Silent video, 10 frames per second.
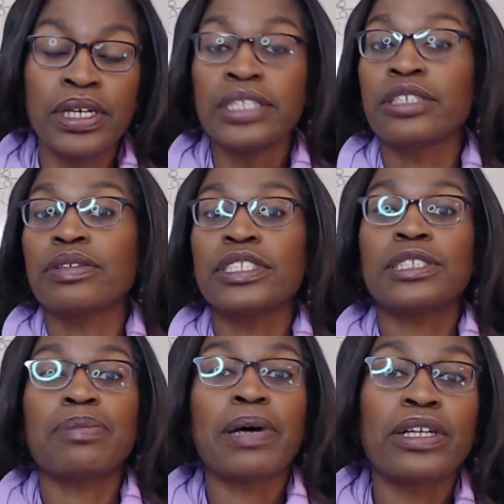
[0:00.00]
So
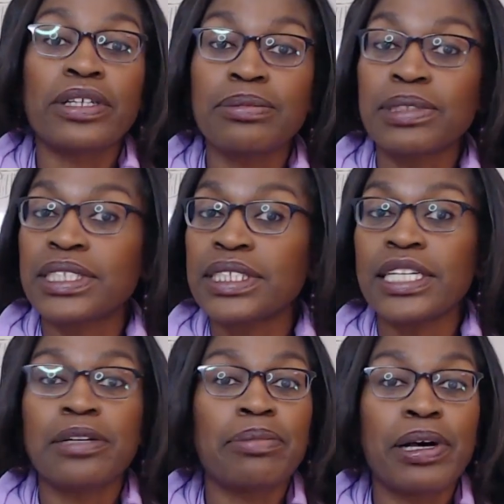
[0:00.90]
despite all the
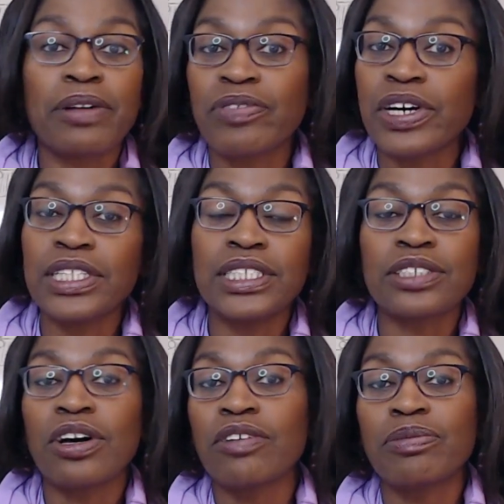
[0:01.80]
mystique about finding these
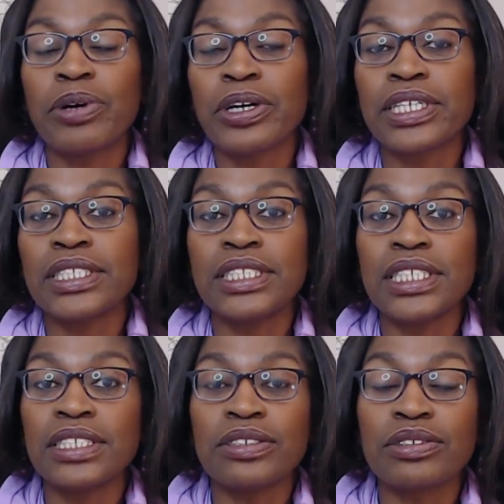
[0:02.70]
off-market
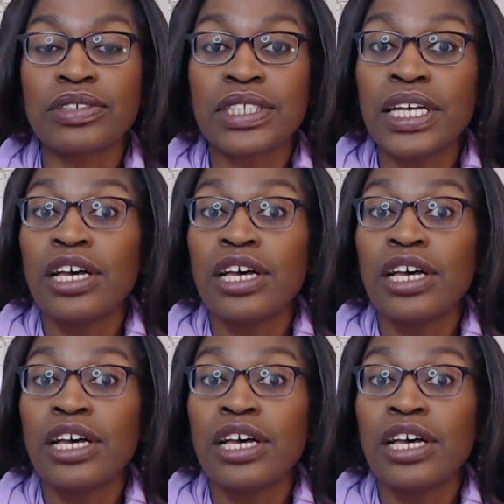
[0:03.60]
deals,